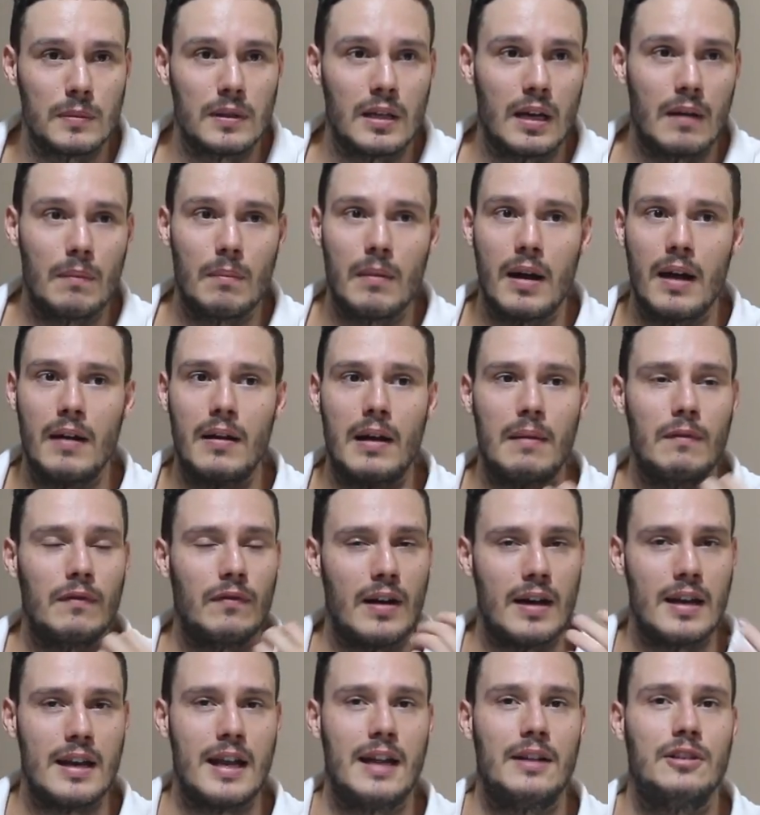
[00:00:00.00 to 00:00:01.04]
me. I'm, I'm
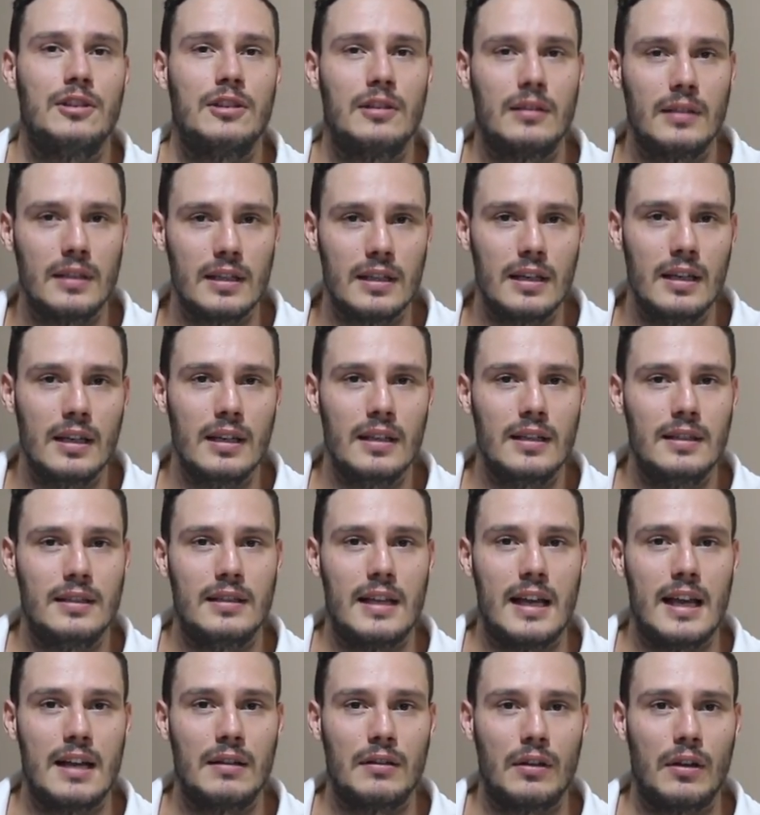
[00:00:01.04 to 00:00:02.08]
financially
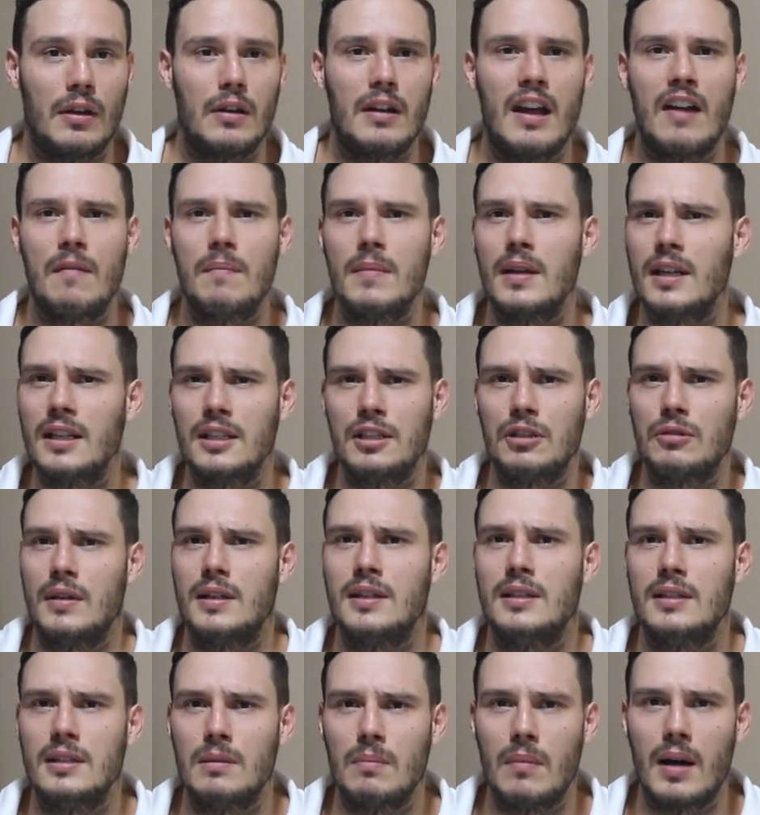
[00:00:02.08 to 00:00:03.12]
sound. I don't have many
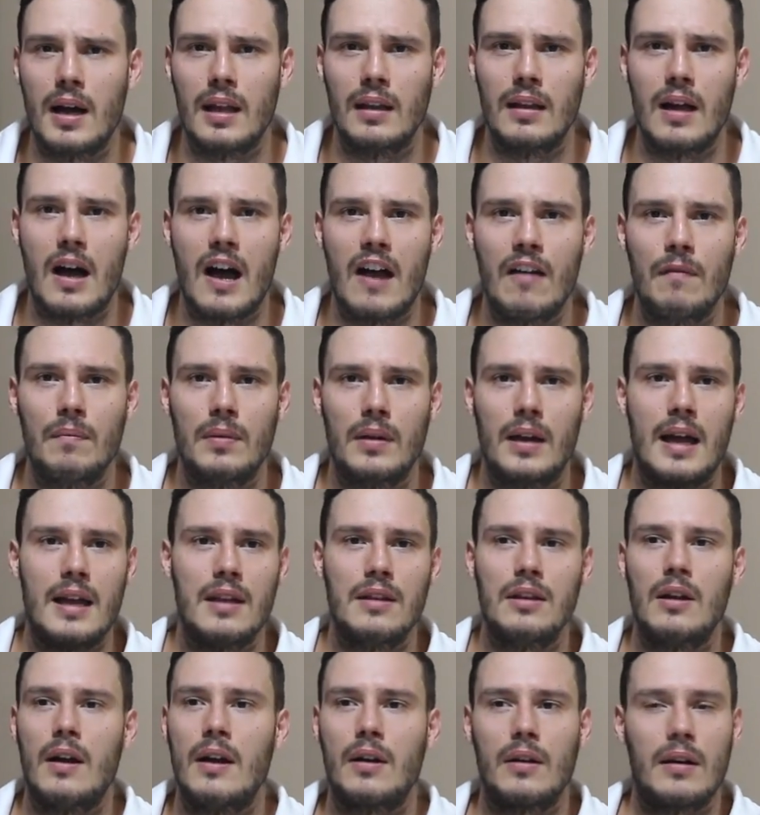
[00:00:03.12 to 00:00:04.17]
stresses in my life. But I,
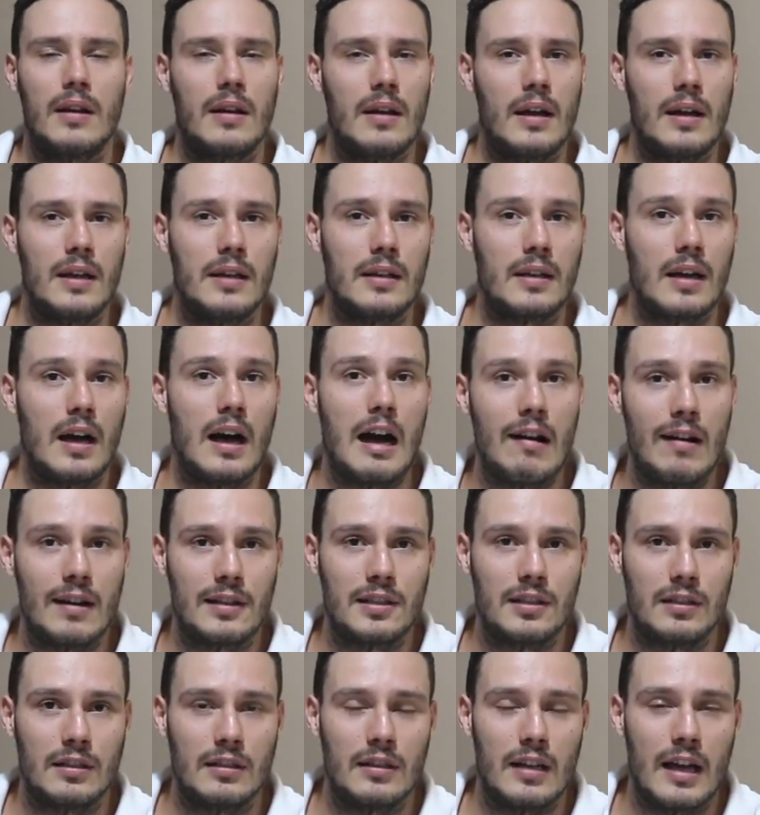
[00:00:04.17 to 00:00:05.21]
you know, I got in a car
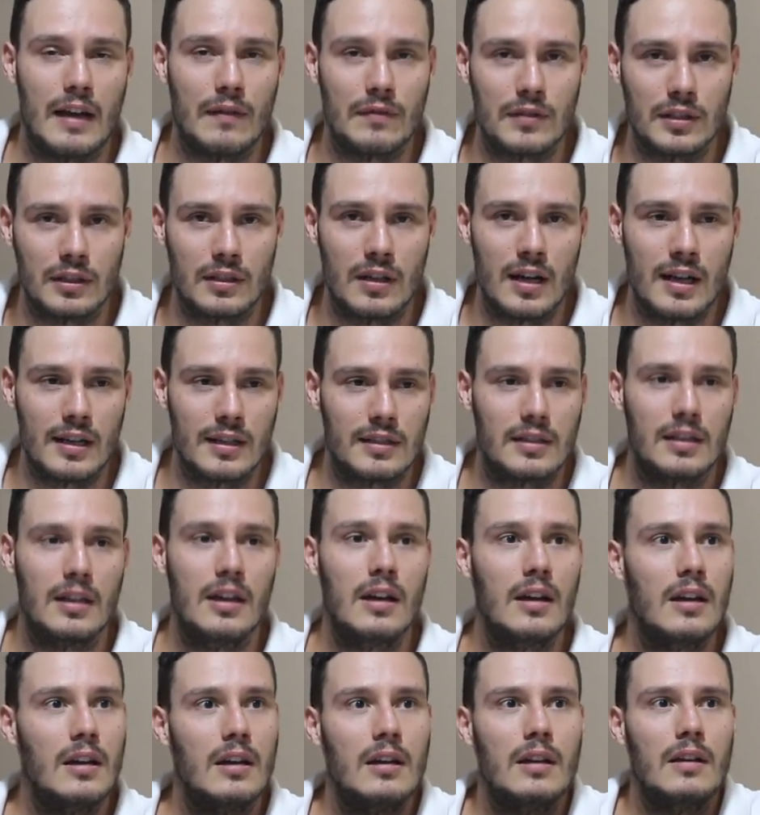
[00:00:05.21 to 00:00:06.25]
accident. I have tinnitus.
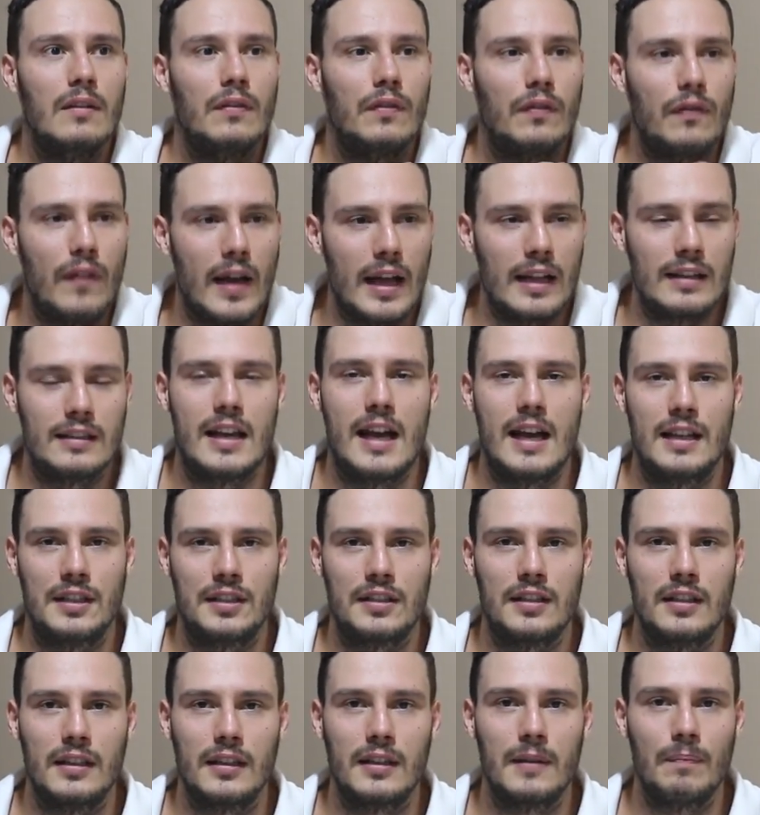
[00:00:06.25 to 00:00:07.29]

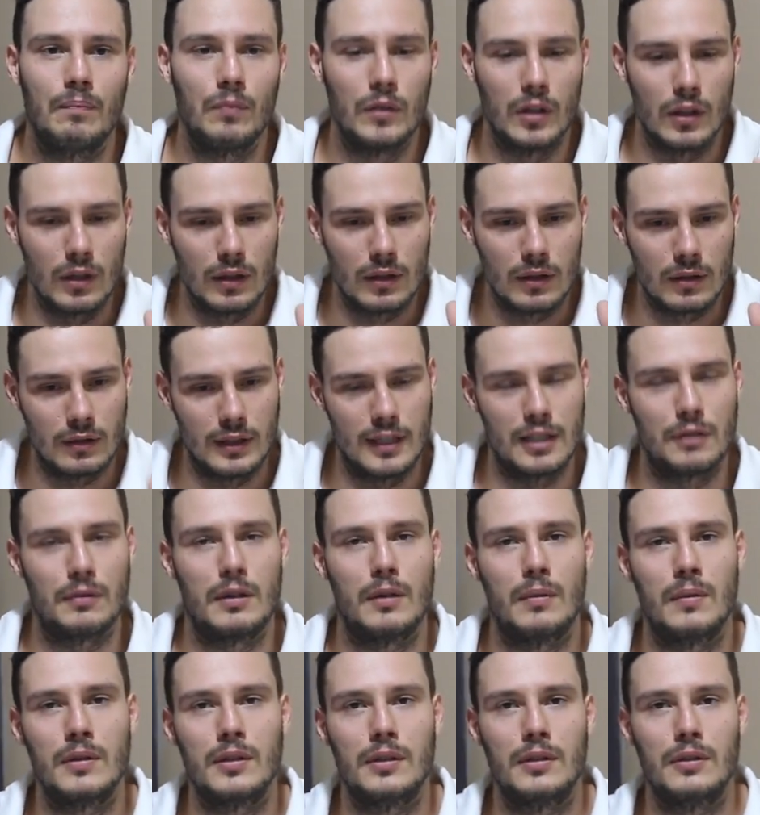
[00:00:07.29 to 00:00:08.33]
Fantastic. Here's what
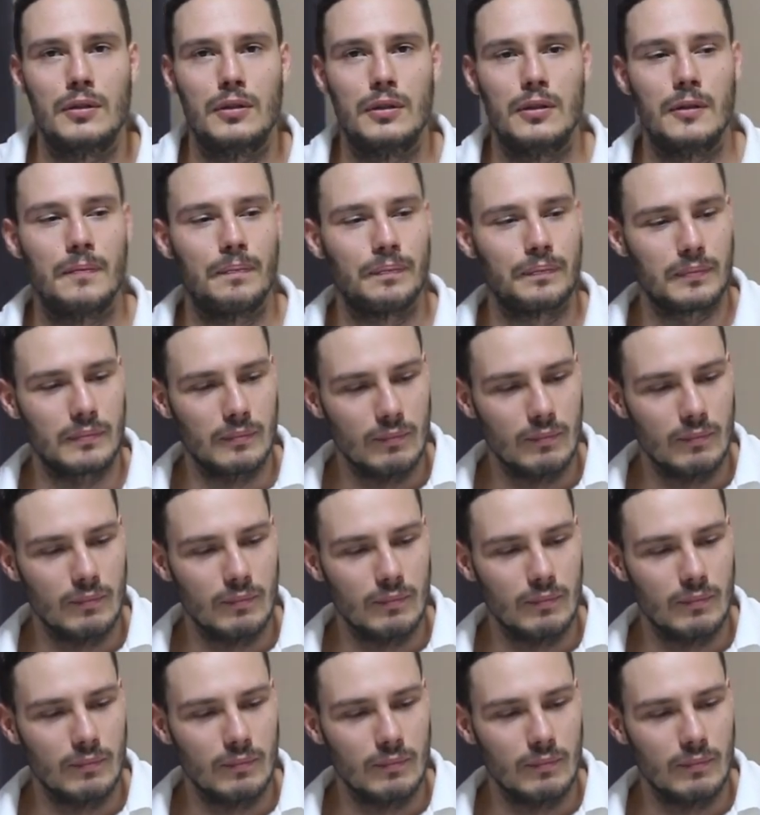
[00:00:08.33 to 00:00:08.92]
I want you to do